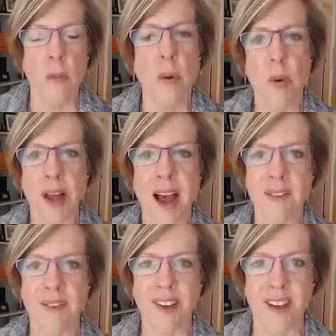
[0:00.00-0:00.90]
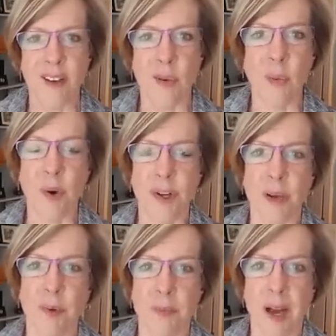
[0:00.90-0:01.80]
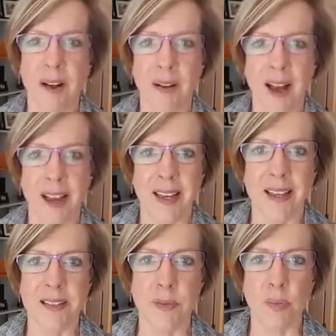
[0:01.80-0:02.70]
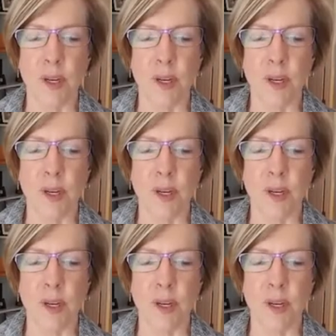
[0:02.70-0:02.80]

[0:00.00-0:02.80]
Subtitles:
But what I've found working with my clients